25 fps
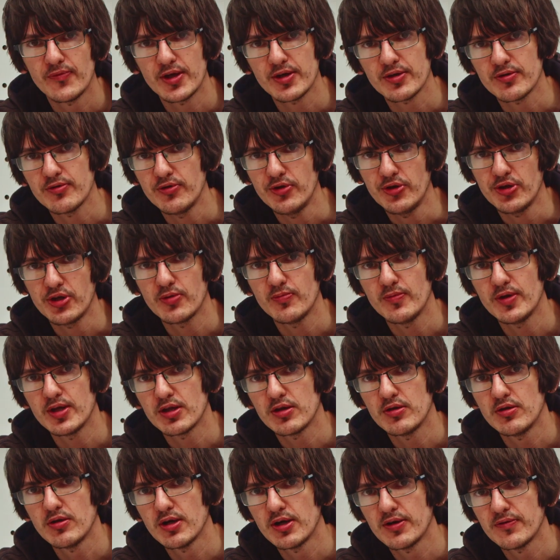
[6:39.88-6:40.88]
And of course you can make
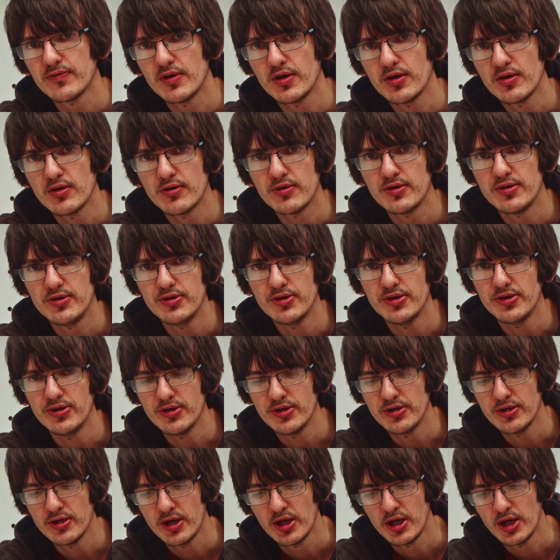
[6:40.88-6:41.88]
your life a lot
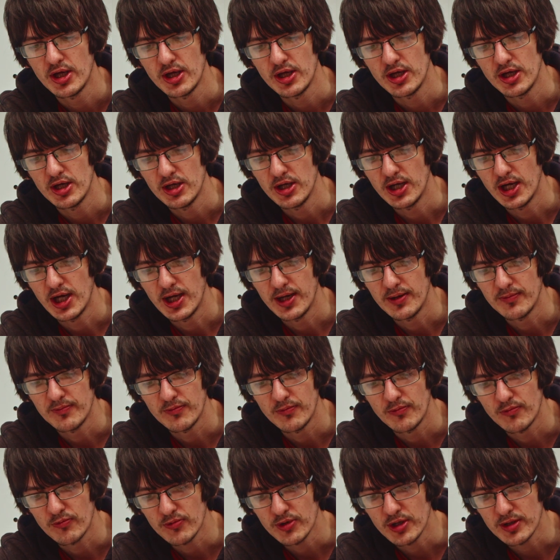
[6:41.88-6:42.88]
easier.
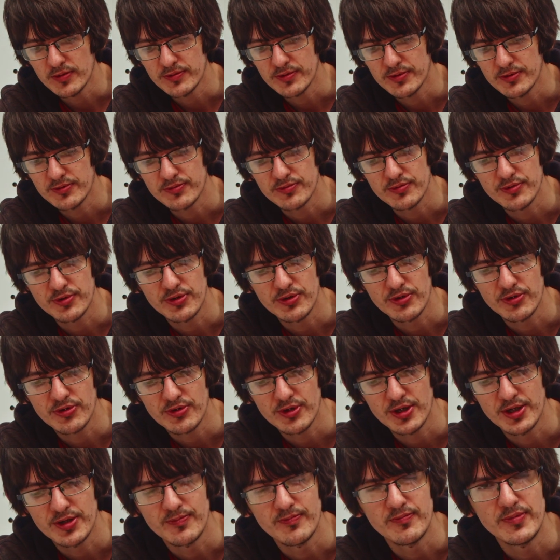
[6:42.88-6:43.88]
Rather than
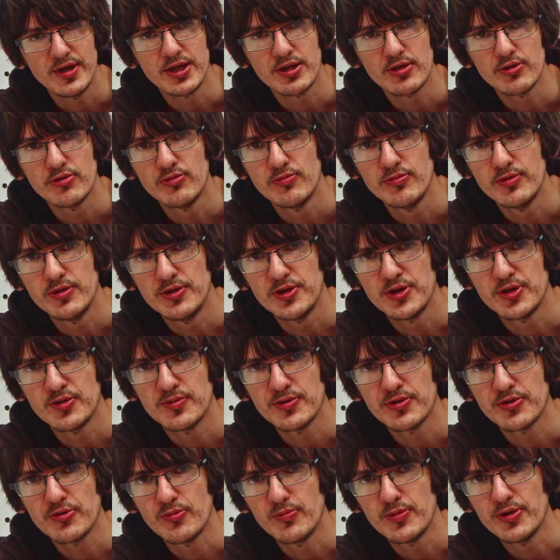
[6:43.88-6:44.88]
try and make all the
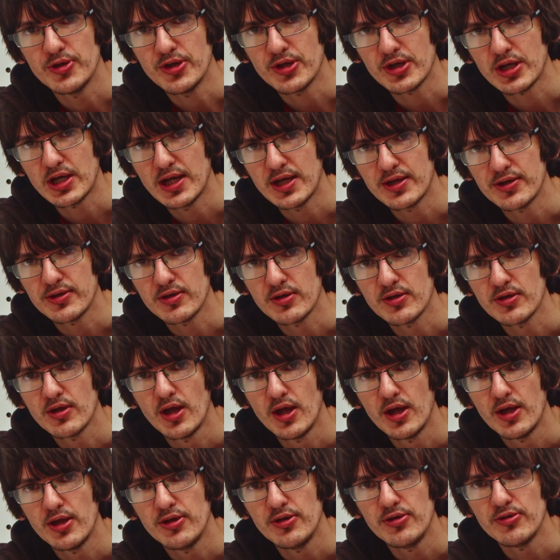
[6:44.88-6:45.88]
individual bits of cladding,
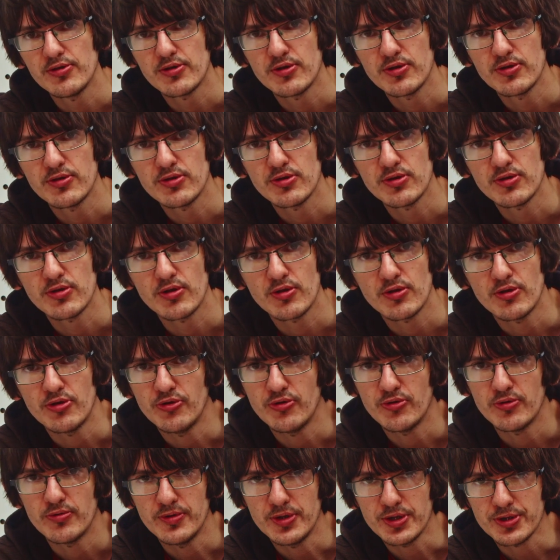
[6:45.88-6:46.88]
you can
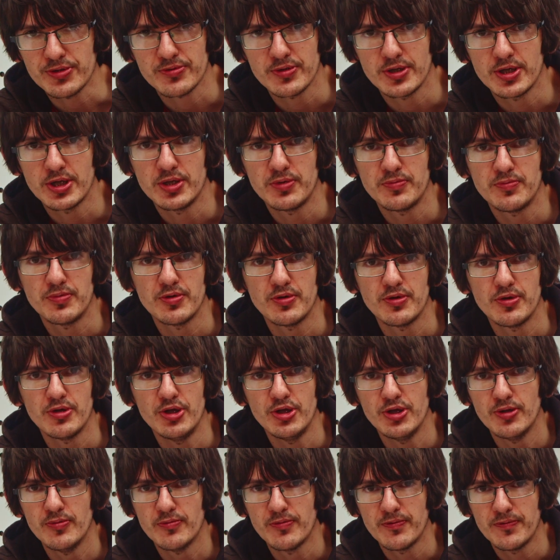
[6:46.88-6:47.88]
sort of scribe
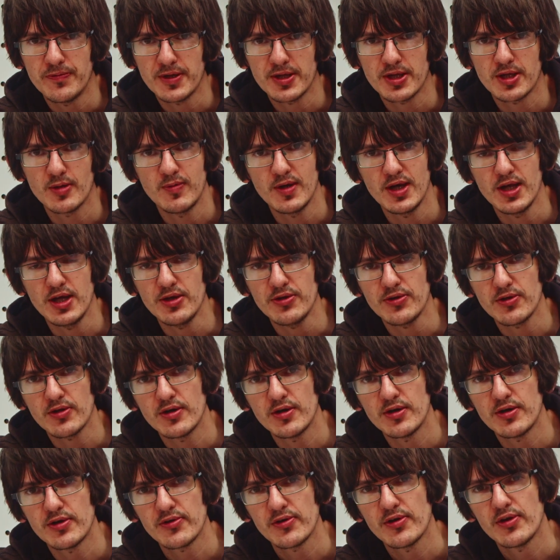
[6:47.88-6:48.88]
some thicker
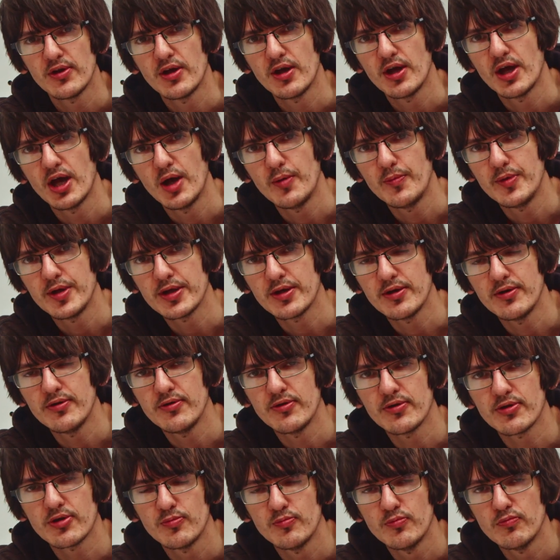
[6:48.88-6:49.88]
plasticard and make it
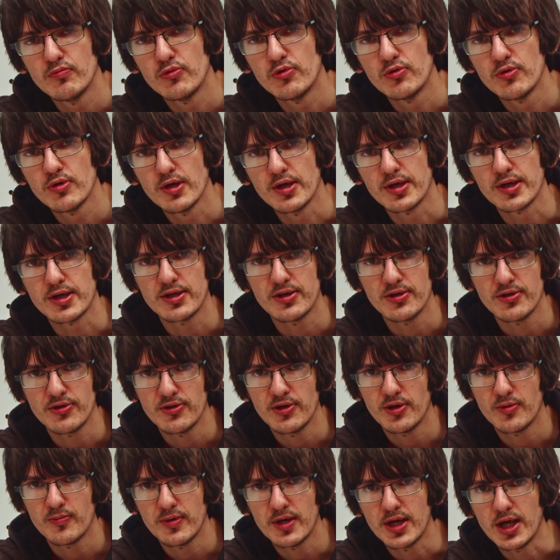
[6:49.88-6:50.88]
look more like
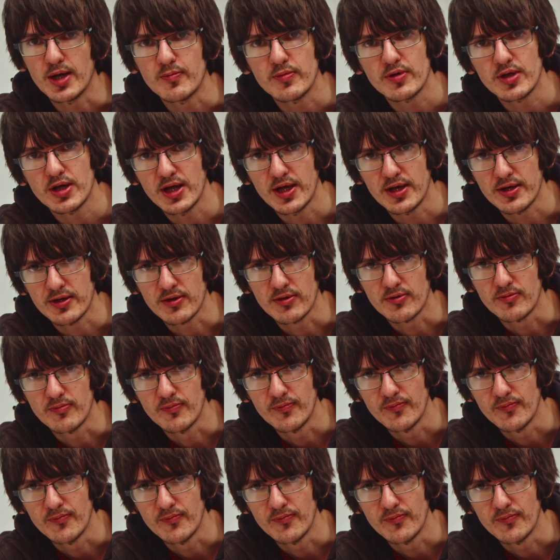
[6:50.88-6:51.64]
shiplap cladding.